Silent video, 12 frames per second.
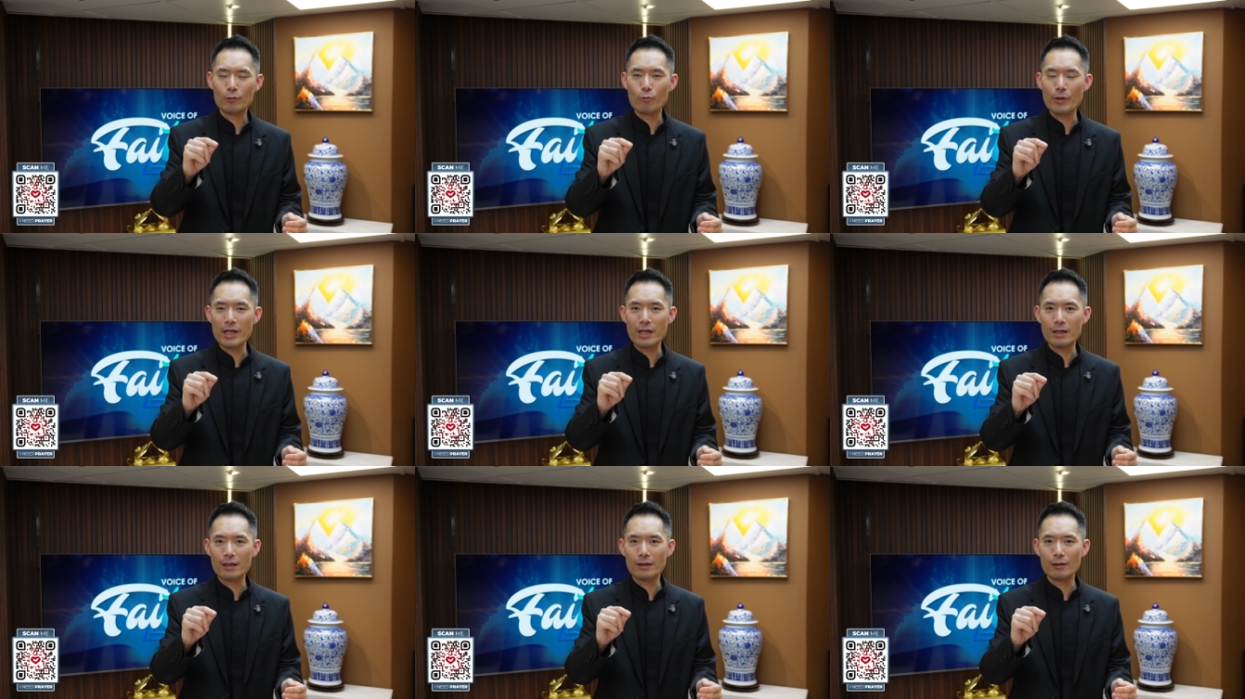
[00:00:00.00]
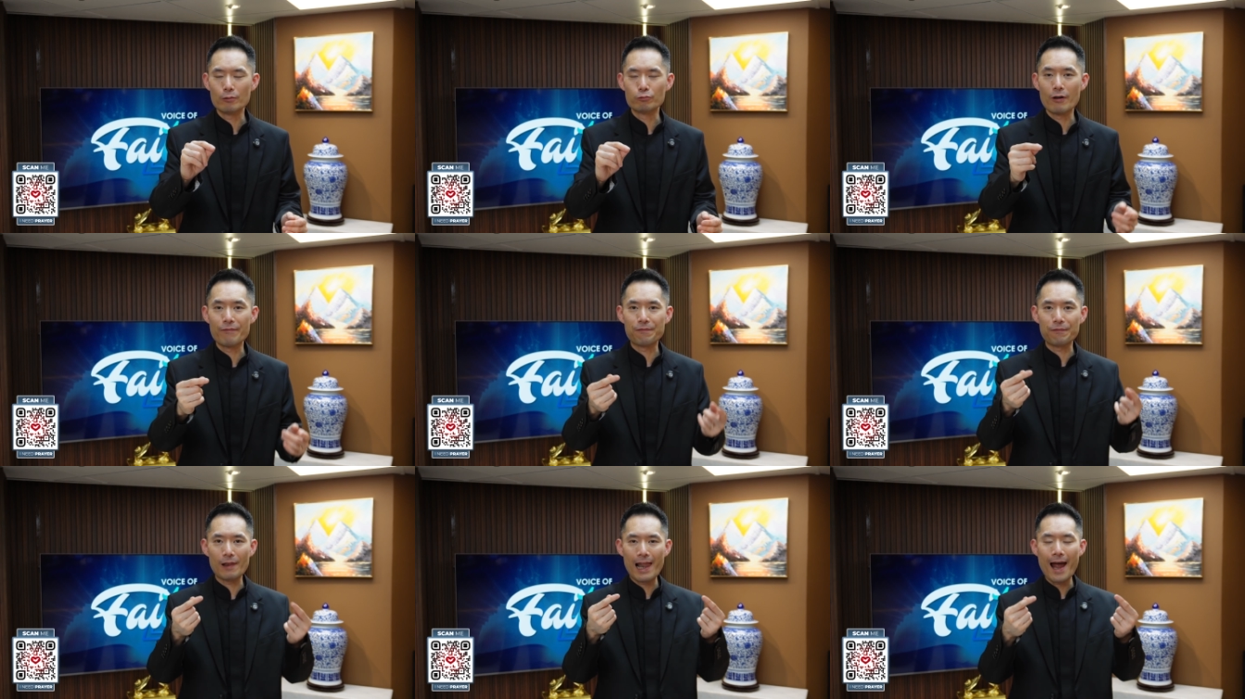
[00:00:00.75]
we
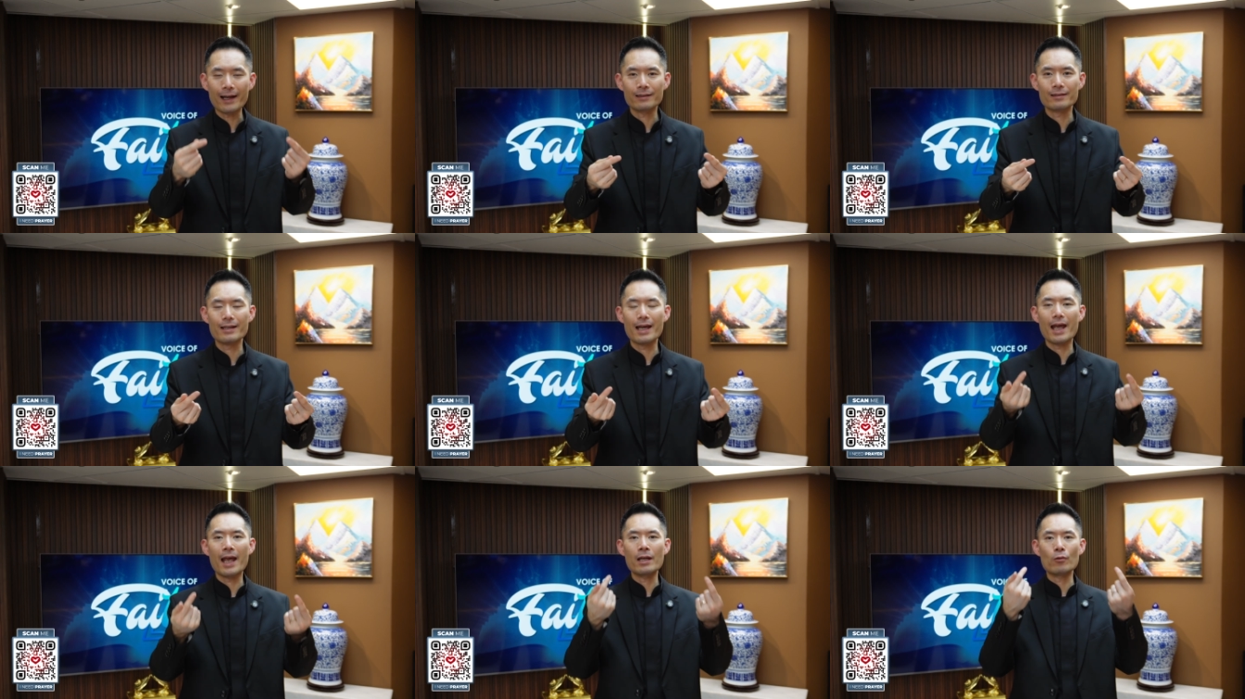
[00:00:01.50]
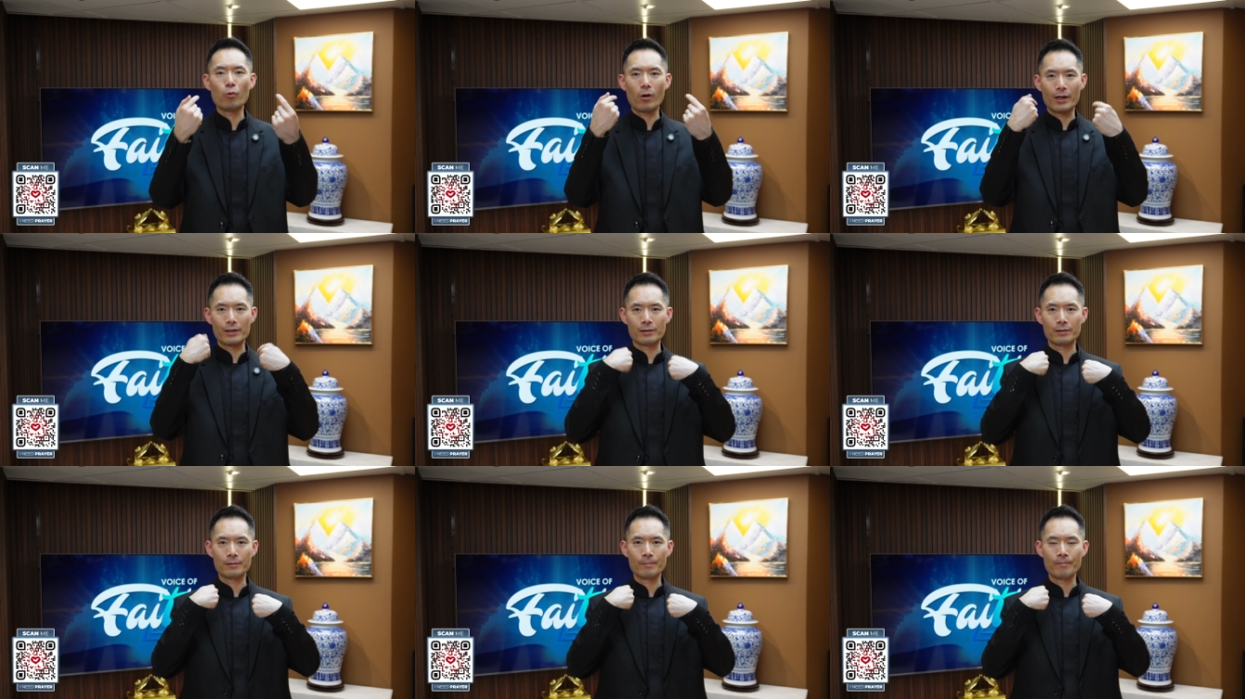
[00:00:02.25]
reflect inward.
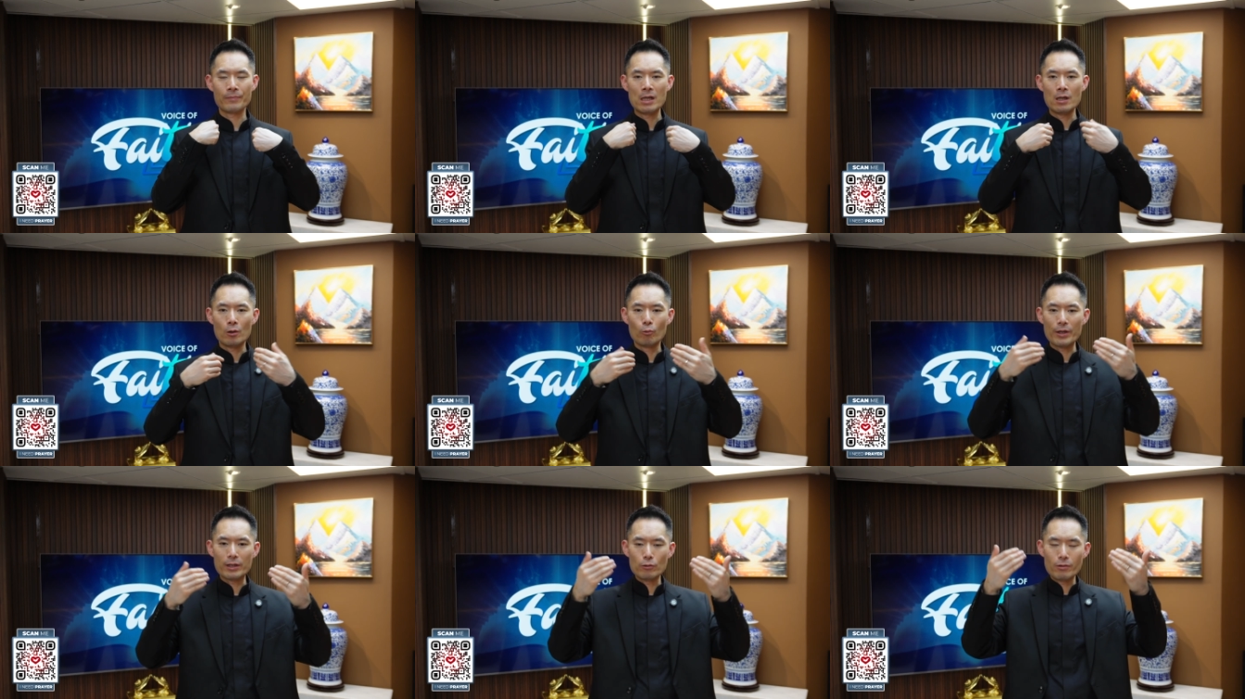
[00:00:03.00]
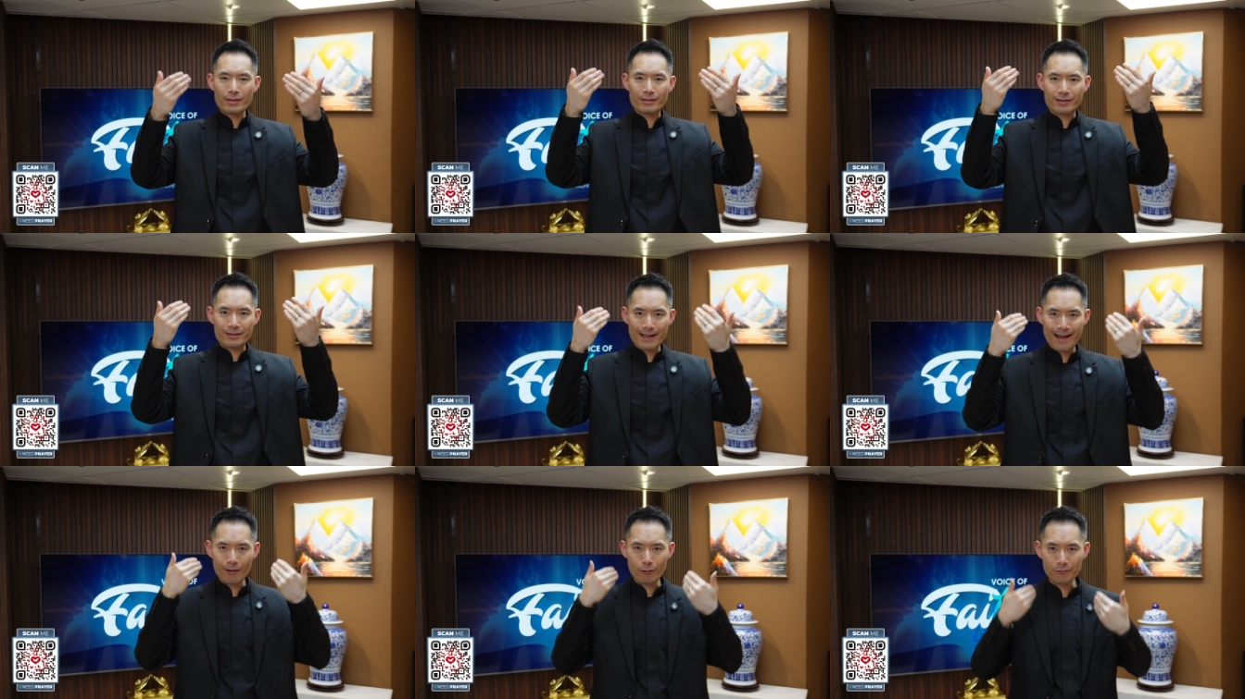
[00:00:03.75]
We do a
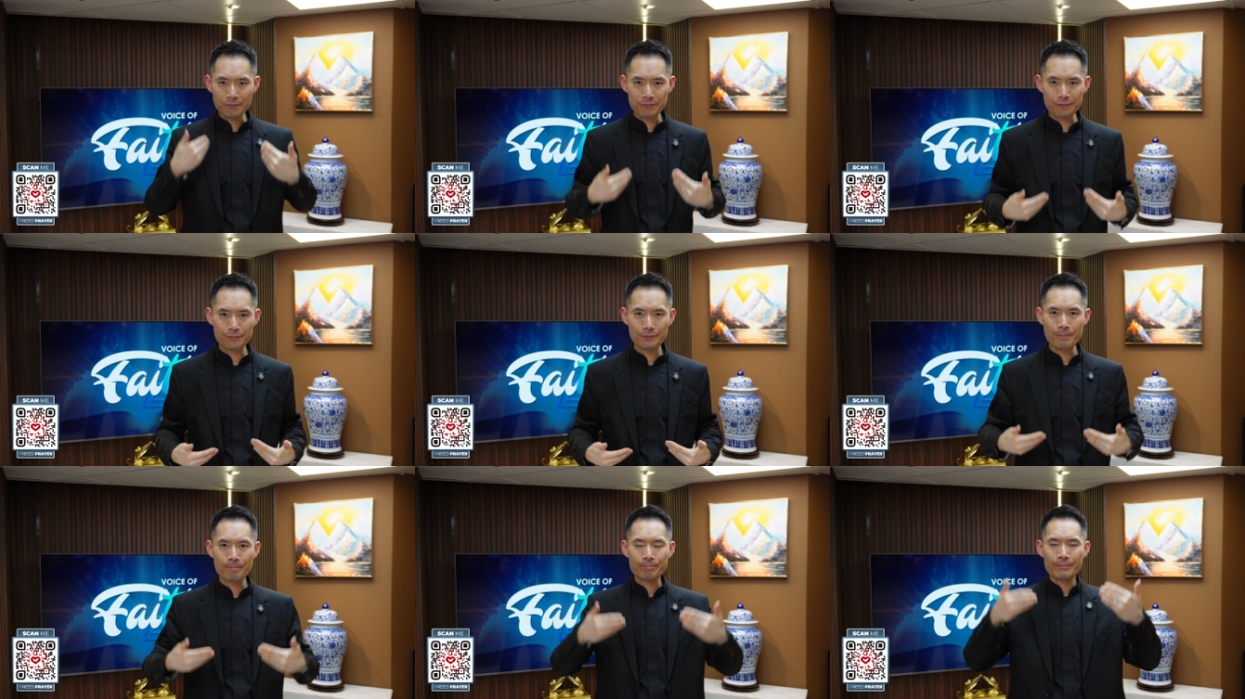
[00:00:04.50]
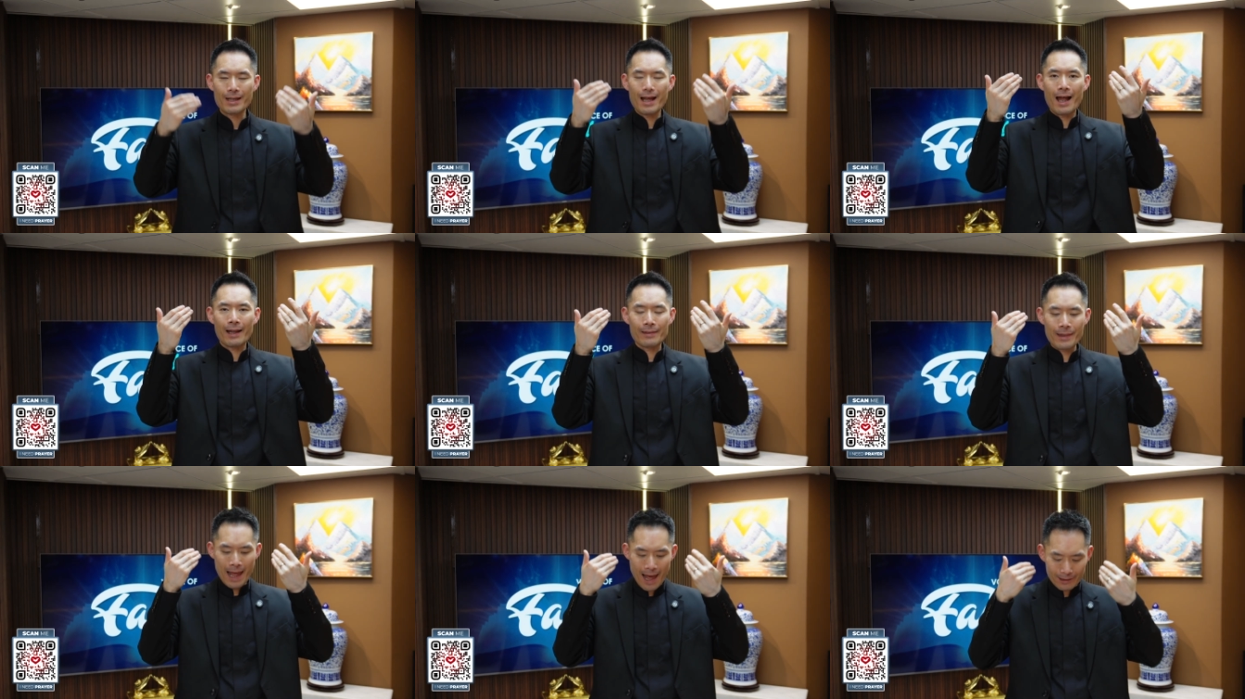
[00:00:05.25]

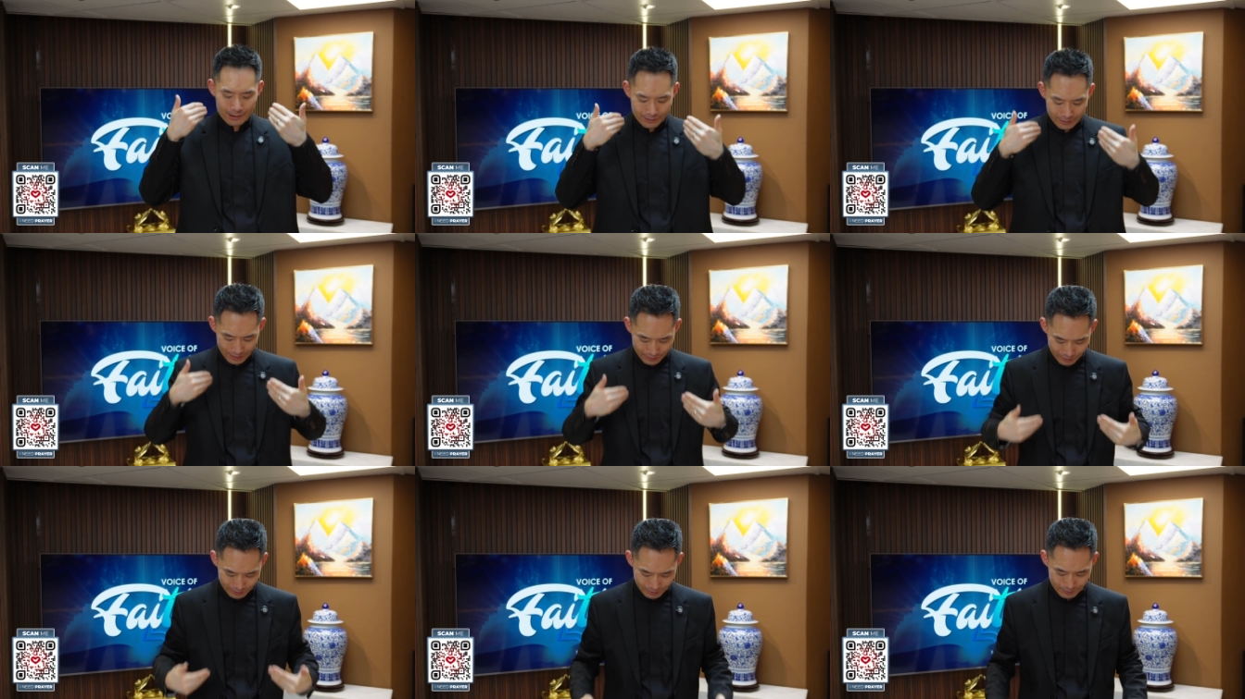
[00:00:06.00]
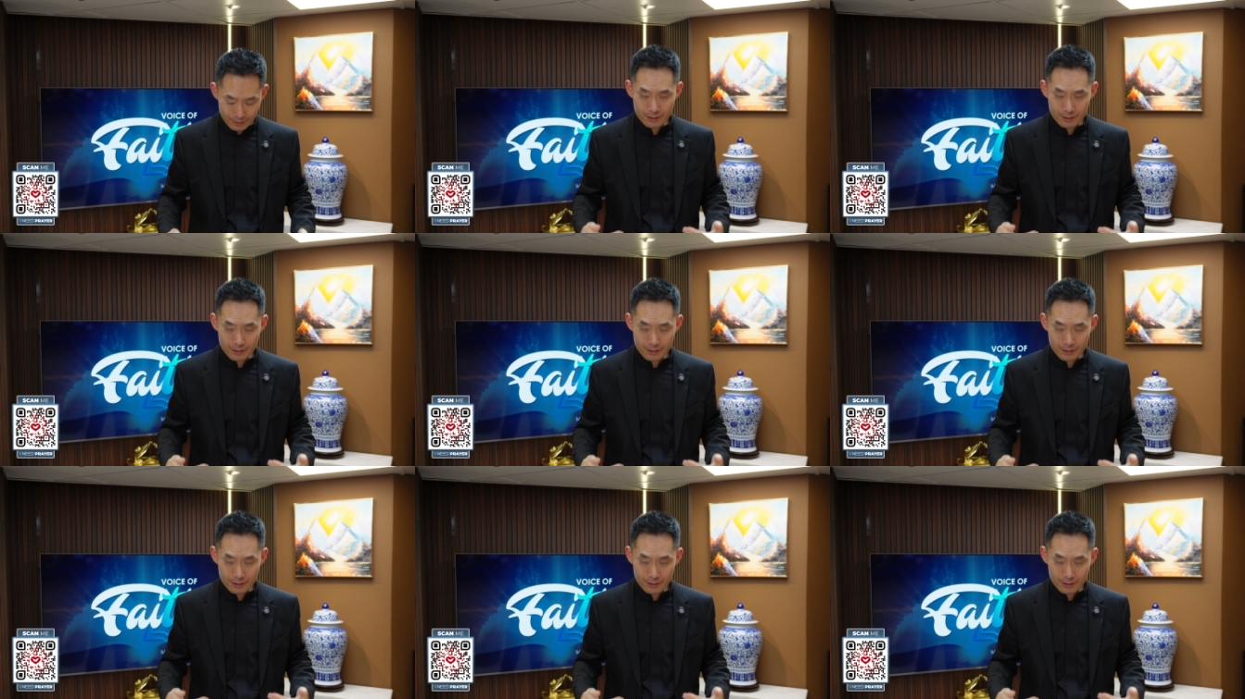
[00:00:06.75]
self-analysis.